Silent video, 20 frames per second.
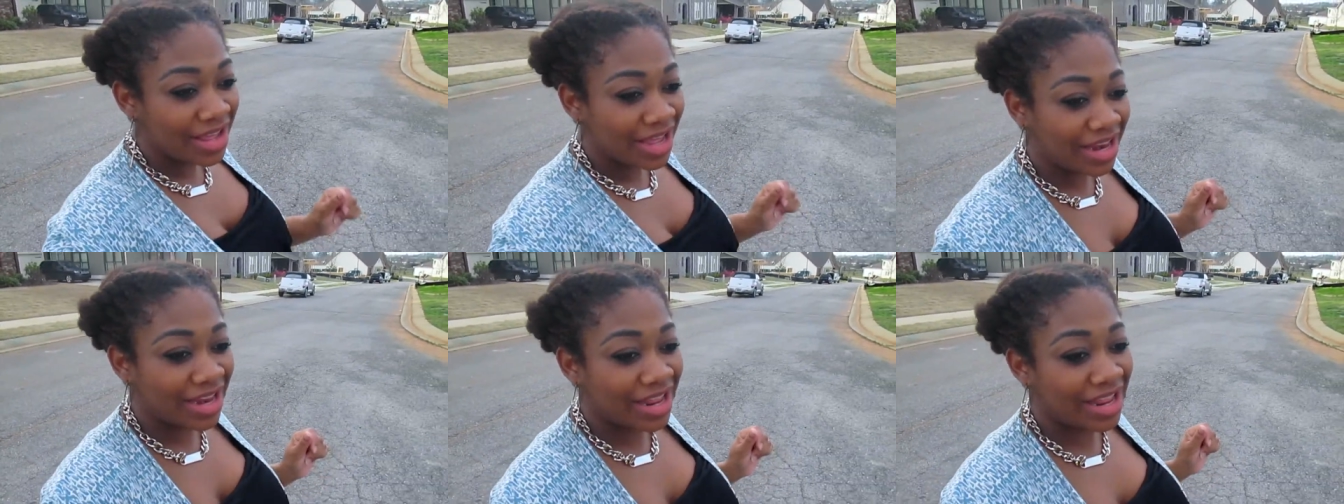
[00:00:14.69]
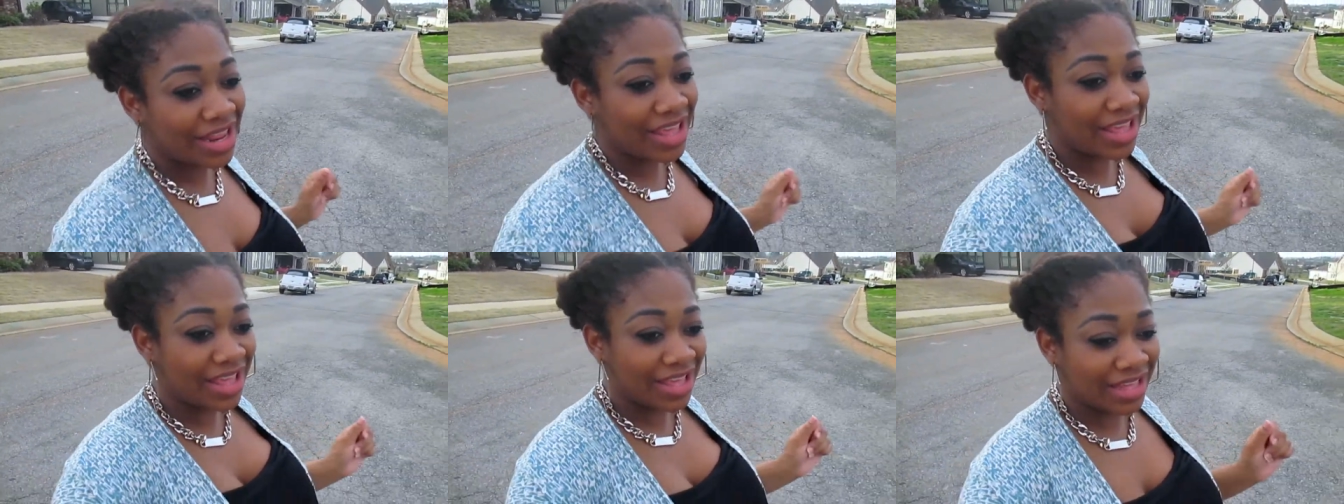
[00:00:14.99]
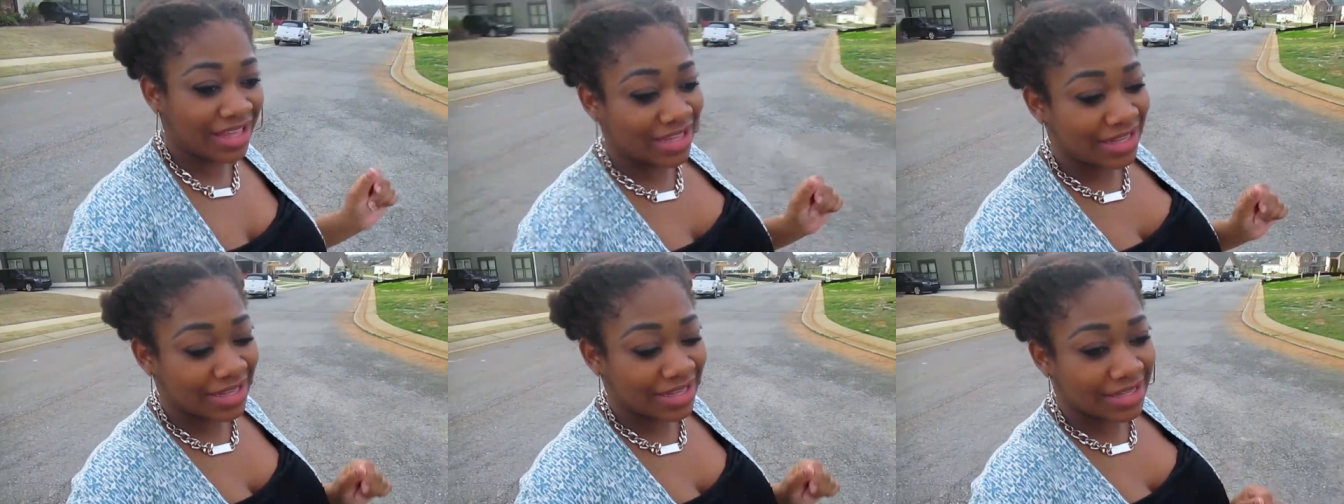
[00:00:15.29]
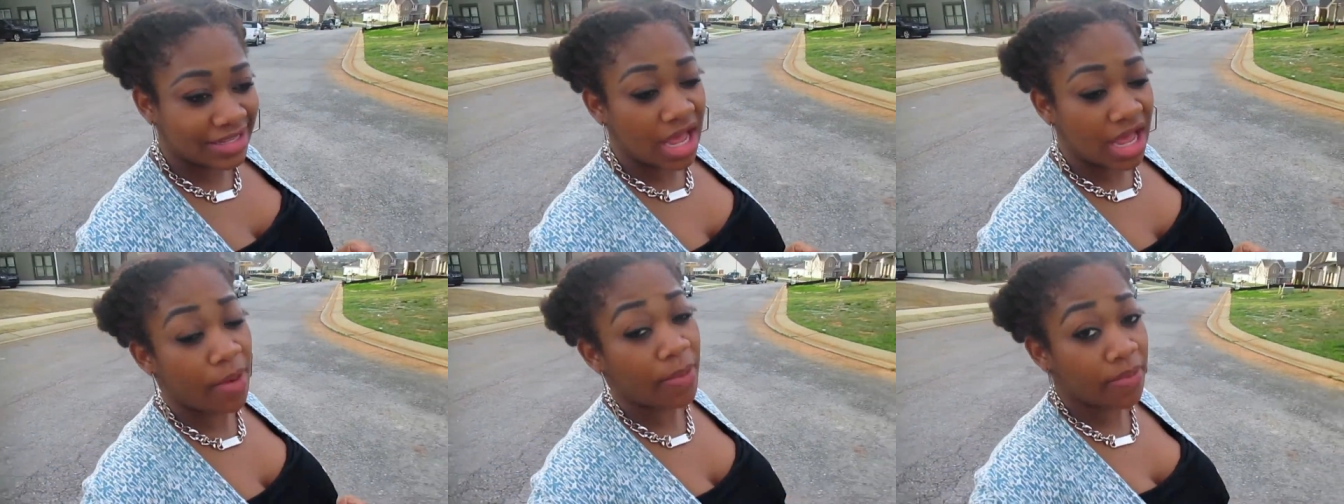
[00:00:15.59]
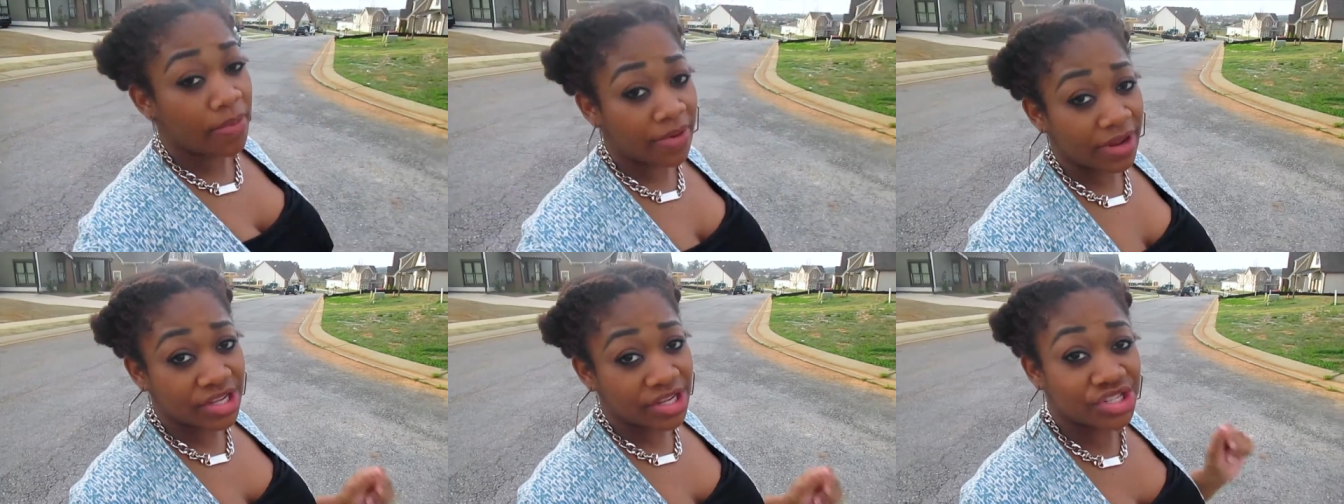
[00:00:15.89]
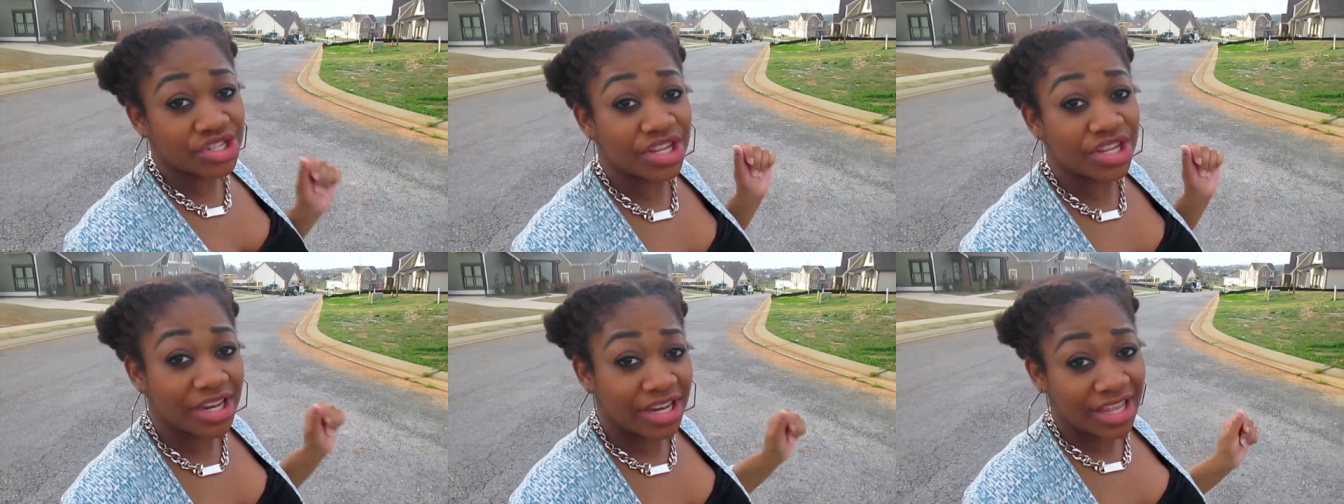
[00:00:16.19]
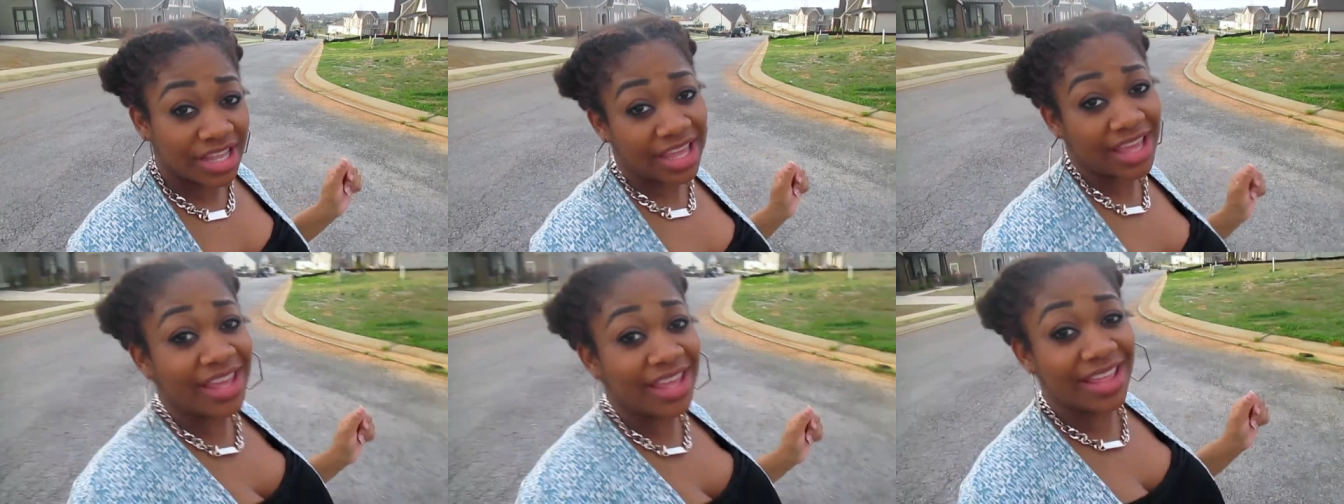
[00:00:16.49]
and it is Operation
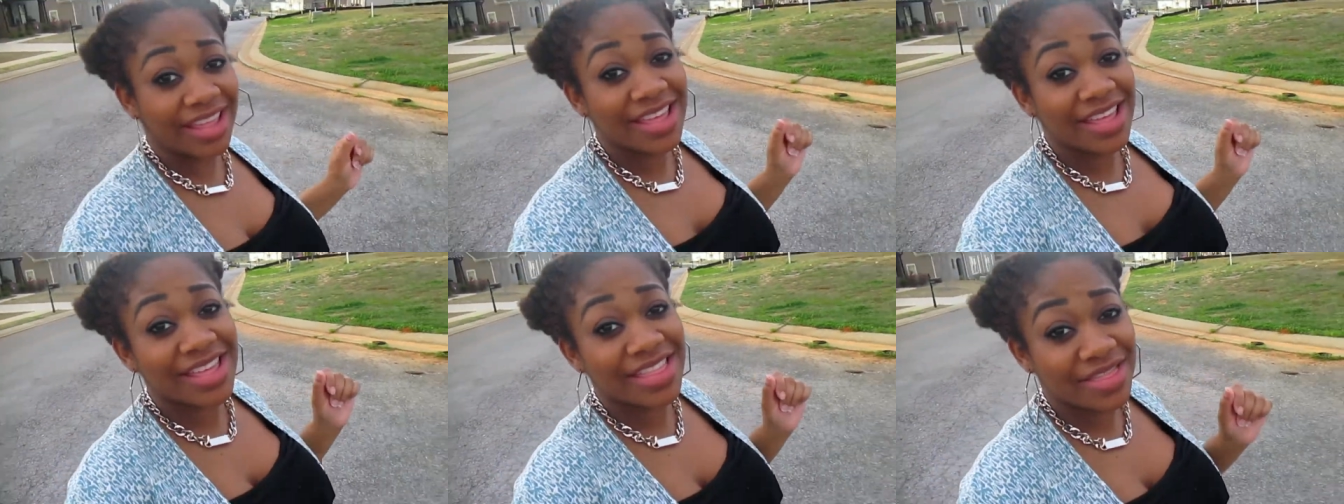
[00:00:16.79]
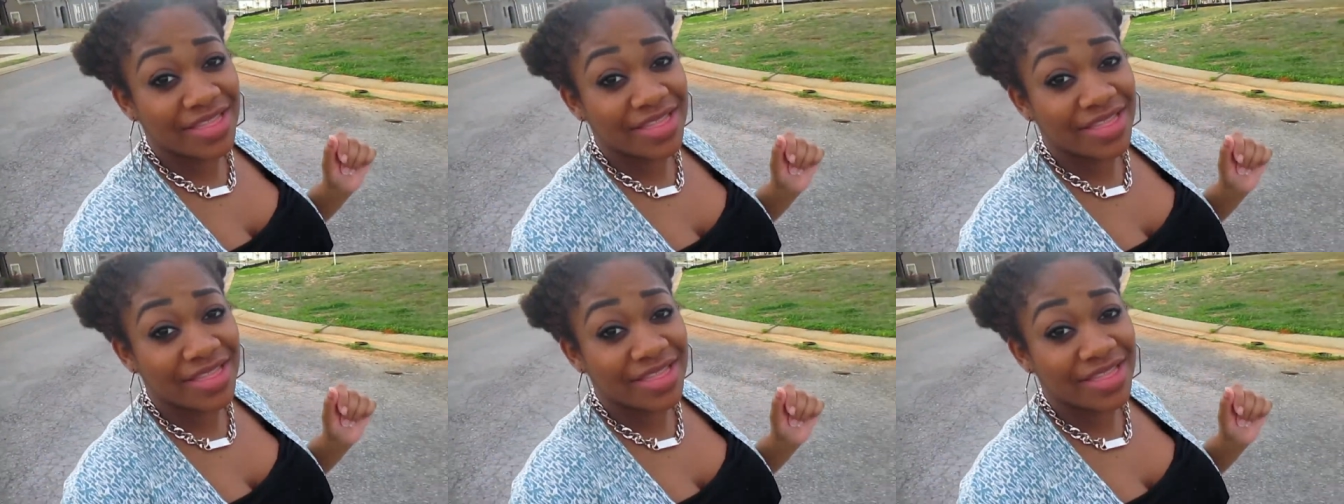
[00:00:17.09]
Get